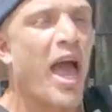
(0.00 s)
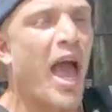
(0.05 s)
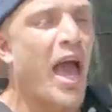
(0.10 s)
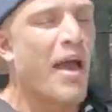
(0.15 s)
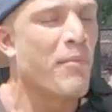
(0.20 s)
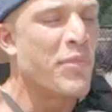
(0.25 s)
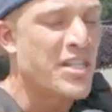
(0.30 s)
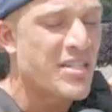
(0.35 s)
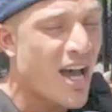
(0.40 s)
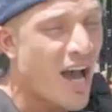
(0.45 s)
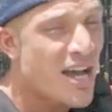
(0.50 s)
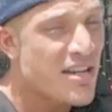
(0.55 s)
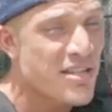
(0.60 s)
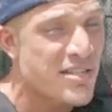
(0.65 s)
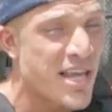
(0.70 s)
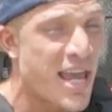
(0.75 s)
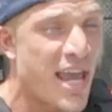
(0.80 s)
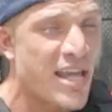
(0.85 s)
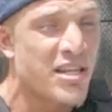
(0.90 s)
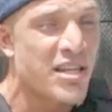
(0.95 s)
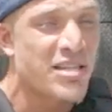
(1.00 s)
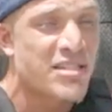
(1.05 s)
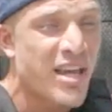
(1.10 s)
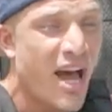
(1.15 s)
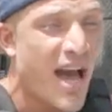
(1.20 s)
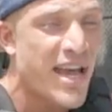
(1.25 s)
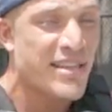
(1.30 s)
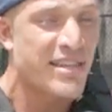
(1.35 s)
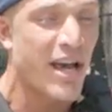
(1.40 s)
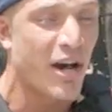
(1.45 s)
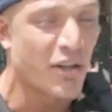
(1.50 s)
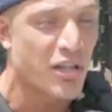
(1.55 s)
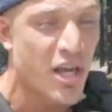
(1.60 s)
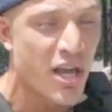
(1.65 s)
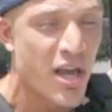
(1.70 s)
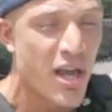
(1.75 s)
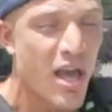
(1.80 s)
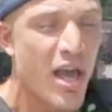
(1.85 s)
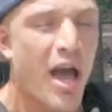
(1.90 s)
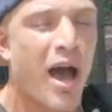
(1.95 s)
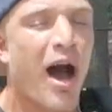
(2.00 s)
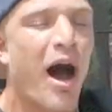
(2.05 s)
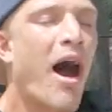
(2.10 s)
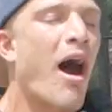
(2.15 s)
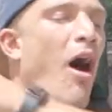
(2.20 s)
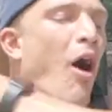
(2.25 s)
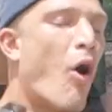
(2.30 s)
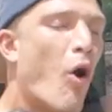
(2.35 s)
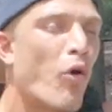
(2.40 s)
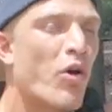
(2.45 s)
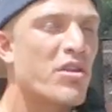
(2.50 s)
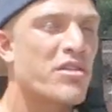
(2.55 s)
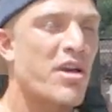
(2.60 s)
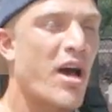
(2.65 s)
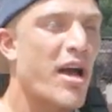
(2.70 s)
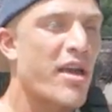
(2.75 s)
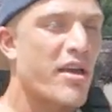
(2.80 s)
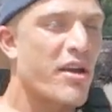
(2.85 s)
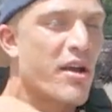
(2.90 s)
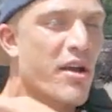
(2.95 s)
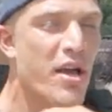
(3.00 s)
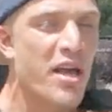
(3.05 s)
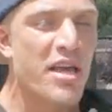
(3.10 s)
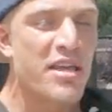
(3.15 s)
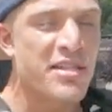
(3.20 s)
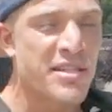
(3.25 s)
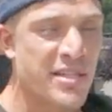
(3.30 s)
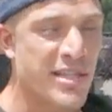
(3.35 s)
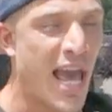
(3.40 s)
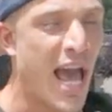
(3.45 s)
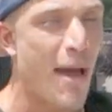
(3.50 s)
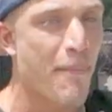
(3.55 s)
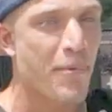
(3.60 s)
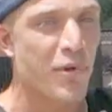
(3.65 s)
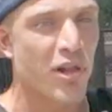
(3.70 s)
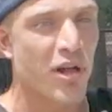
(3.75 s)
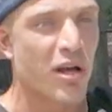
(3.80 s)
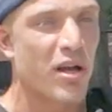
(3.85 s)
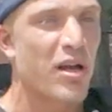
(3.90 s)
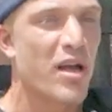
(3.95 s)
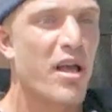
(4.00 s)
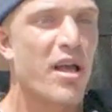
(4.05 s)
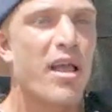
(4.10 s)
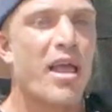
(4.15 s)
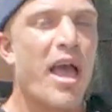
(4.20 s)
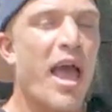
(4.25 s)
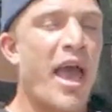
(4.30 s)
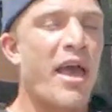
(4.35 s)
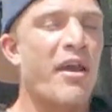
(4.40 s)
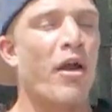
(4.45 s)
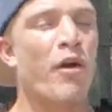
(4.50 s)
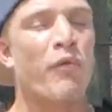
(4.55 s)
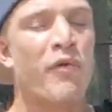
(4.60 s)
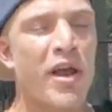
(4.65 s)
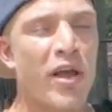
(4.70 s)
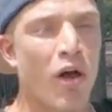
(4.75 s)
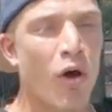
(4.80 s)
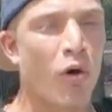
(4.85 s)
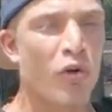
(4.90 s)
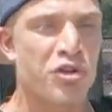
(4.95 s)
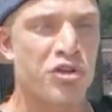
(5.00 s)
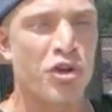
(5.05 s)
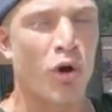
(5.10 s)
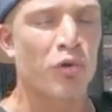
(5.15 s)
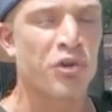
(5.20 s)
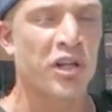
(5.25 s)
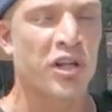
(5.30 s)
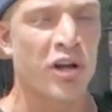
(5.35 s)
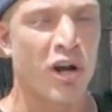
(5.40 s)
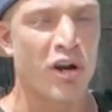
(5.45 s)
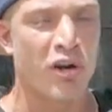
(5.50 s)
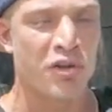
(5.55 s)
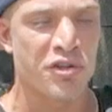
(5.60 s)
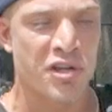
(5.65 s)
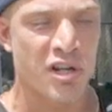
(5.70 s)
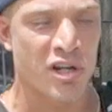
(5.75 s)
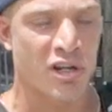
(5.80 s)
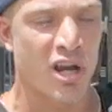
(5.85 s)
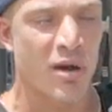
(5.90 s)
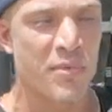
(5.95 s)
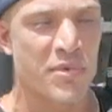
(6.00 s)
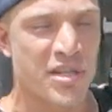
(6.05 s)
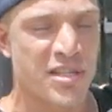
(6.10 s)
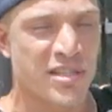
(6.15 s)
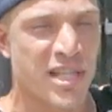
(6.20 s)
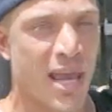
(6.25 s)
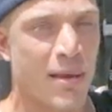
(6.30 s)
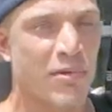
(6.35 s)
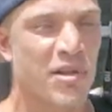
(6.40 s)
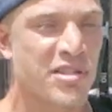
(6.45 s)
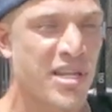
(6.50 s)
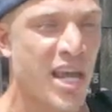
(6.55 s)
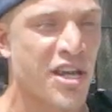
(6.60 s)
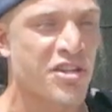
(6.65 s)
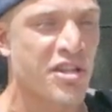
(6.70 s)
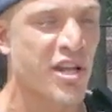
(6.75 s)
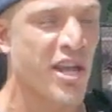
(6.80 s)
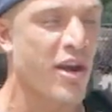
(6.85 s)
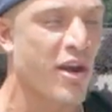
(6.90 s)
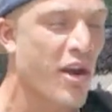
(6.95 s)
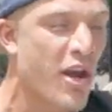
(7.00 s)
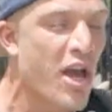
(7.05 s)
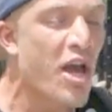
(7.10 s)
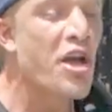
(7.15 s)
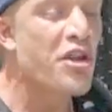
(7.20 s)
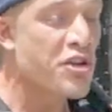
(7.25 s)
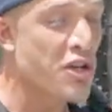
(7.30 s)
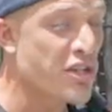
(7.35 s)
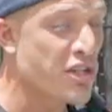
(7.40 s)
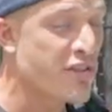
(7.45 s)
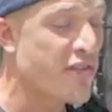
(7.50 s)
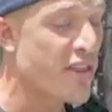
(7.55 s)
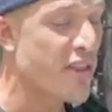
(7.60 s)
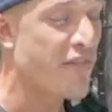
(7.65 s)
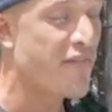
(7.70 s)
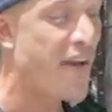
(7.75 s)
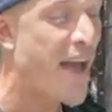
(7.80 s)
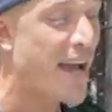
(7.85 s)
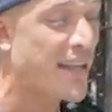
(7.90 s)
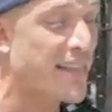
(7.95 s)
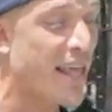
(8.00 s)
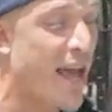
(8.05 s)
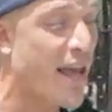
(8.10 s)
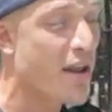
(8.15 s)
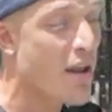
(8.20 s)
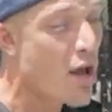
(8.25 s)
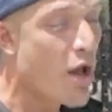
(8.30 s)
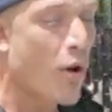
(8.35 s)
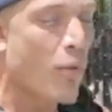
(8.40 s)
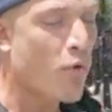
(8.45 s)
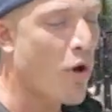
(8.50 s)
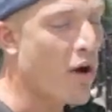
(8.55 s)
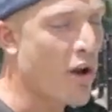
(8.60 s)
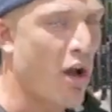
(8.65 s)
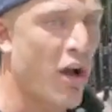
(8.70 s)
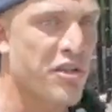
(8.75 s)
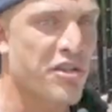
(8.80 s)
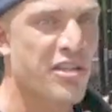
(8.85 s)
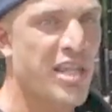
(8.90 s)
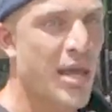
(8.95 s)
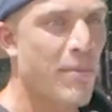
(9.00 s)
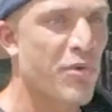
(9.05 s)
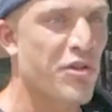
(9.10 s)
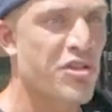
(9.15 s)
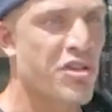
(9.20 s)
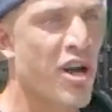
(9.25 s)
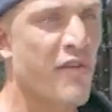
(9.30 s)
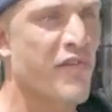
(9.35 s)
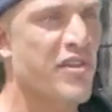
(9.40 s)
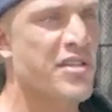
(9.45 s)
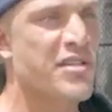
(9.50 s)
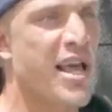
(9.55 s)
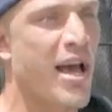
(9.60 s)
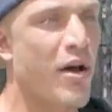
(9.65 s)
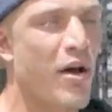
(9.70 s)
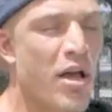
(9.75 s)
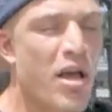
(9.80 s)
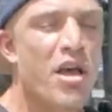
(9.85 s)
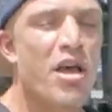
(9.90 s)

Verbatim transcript: And besides just hitting the side delt, our whole entire scapula and our real whole shoulder girdle is gonna come into stabilization here, just for the fact that we're on an unstable surface now.